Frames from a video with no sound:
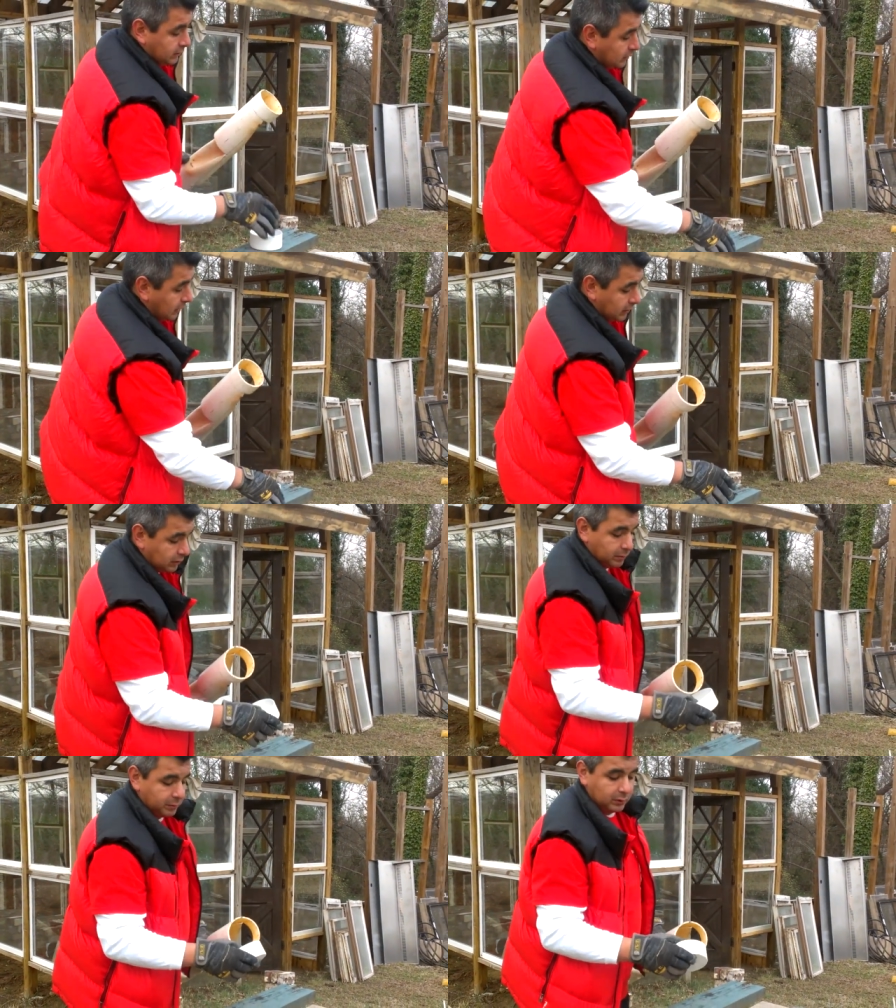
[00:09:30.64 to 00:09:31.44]
you can
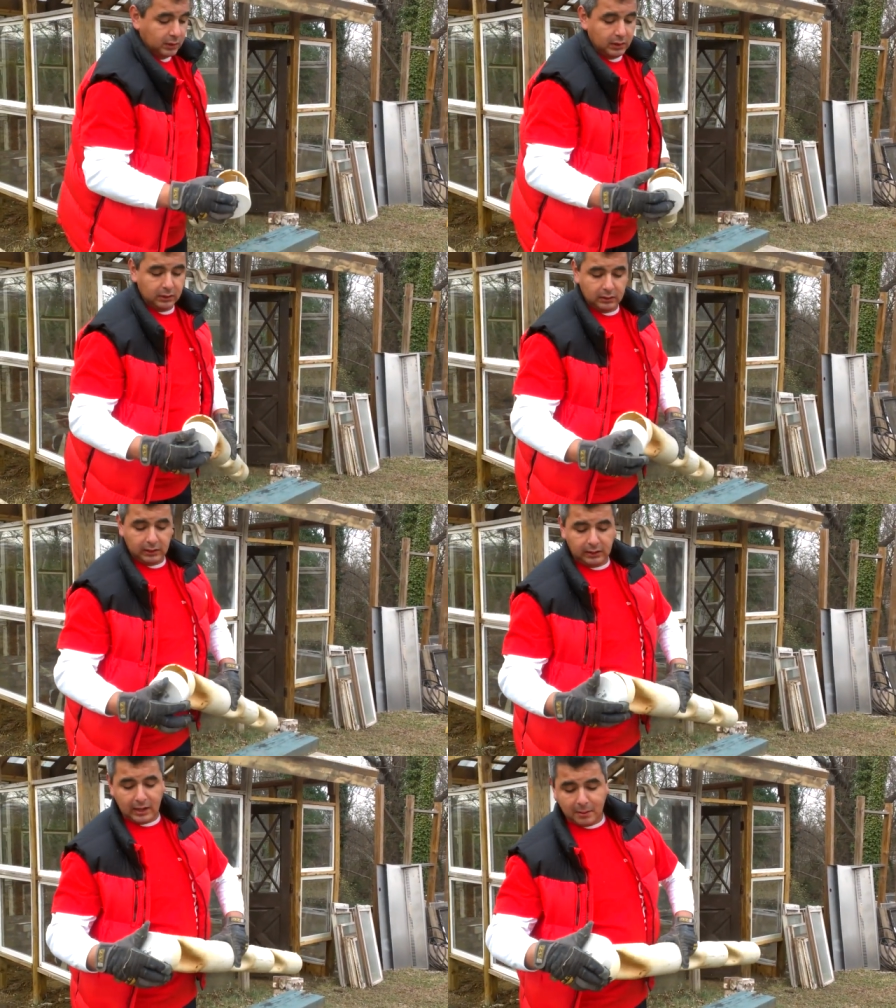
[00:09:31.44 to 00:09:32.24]
actually put a, a
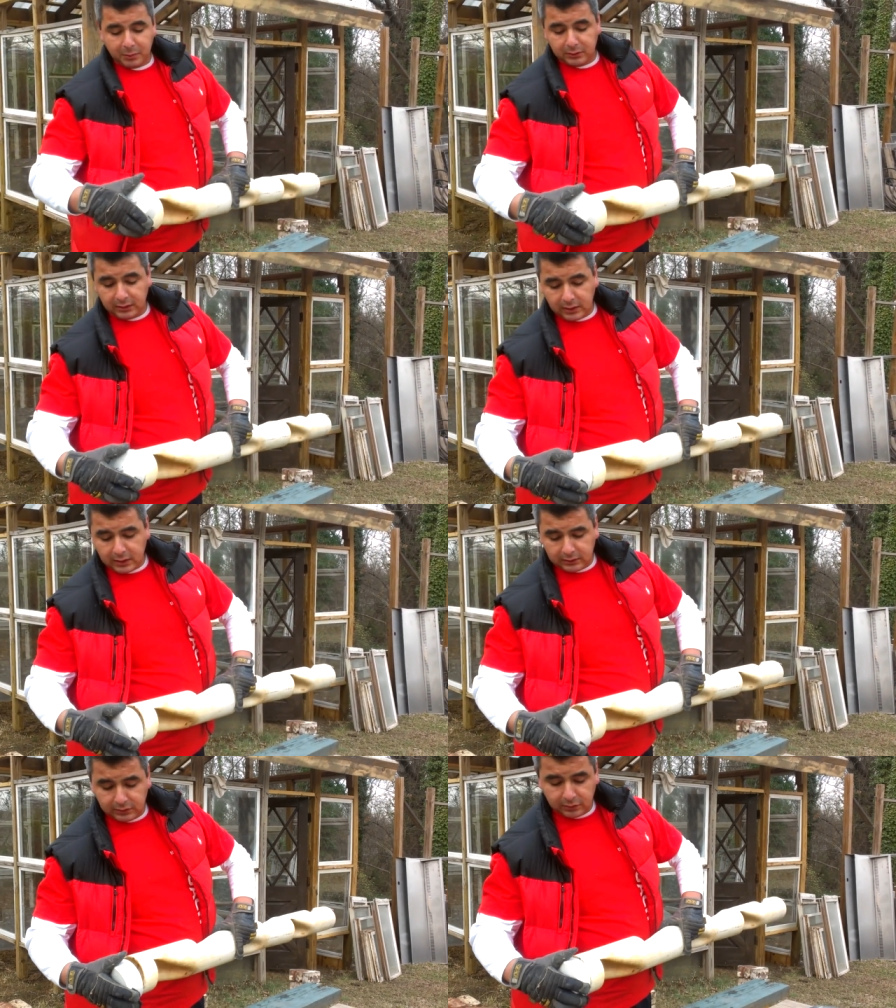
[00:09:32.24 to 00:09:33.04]
cap at the
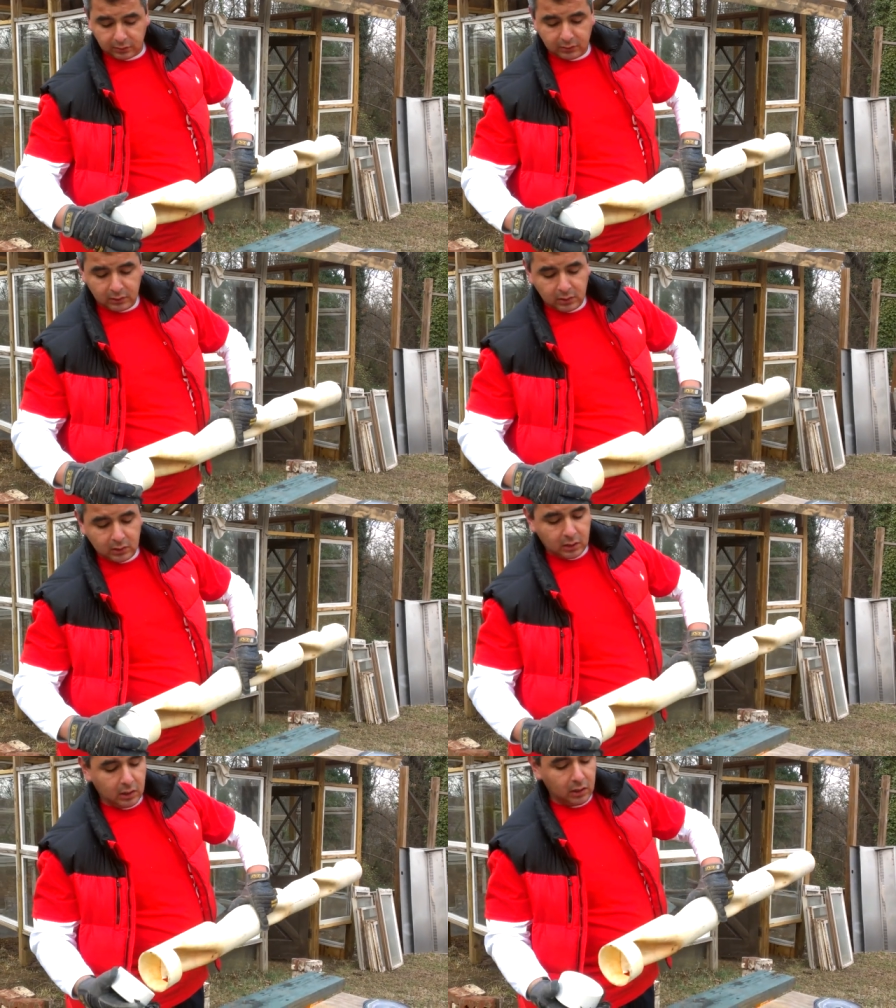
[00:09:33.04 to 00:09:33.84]
end, you know,
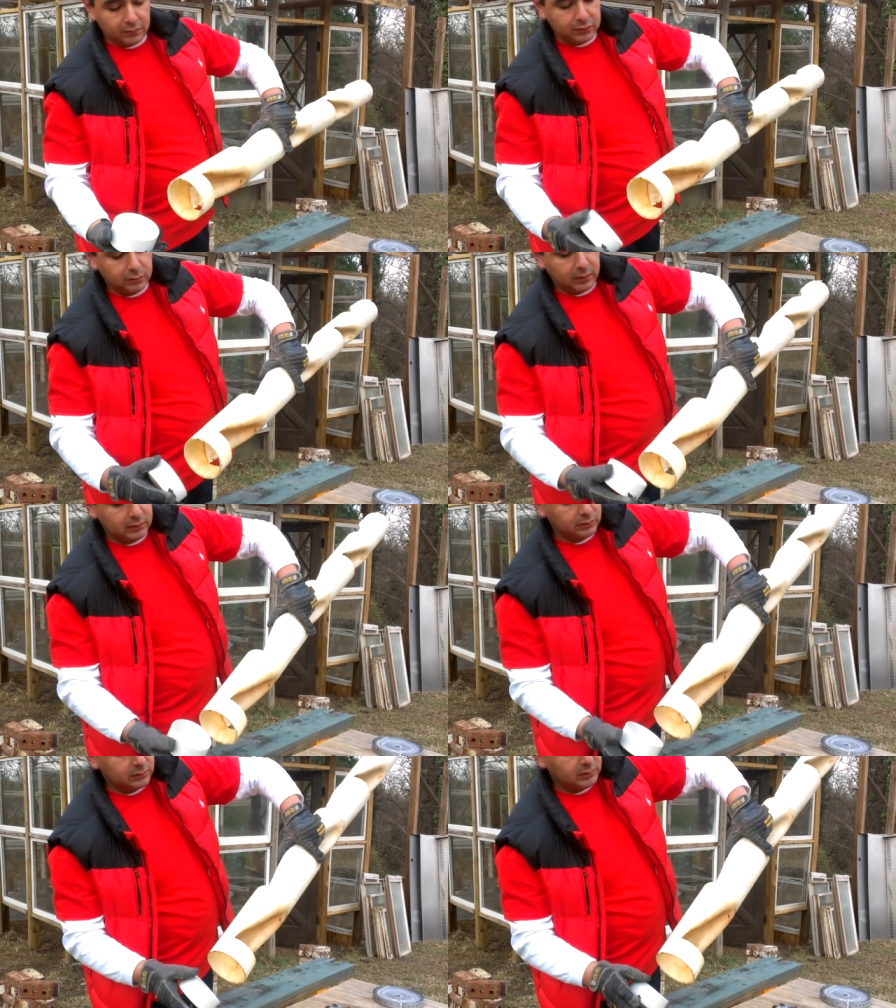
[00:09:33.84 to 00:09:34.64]
however you want to
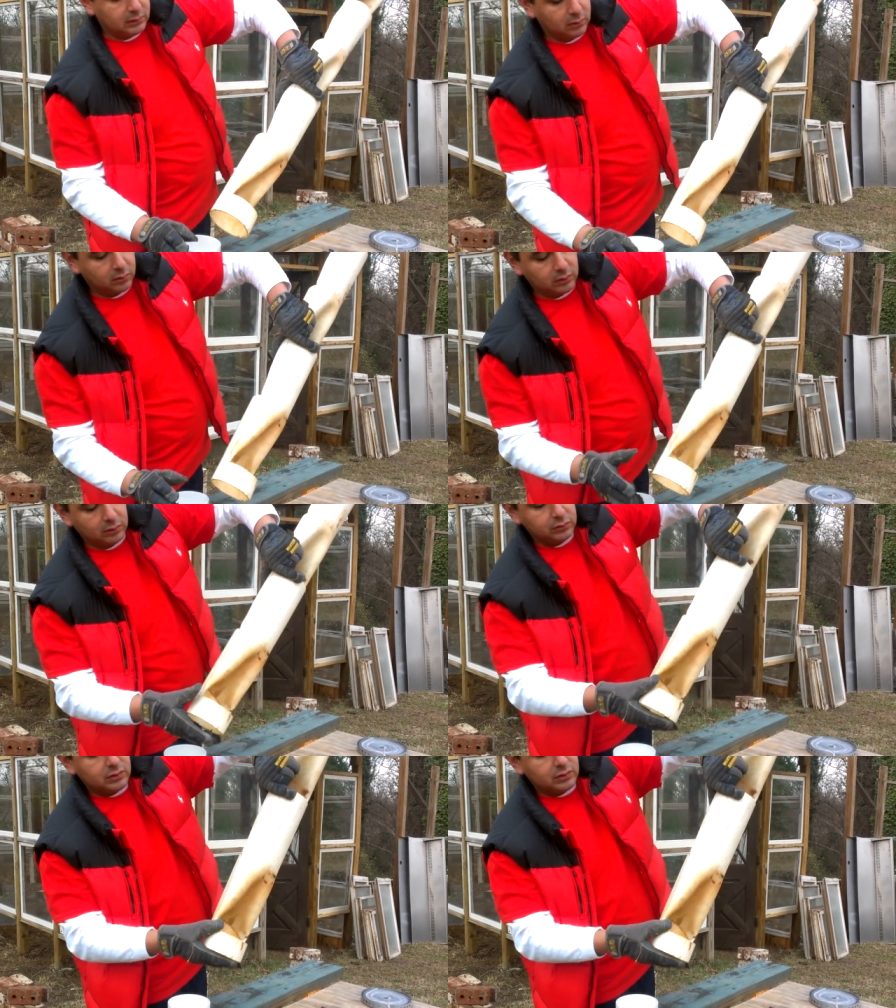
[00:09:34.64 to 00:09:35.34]
do it, or, or just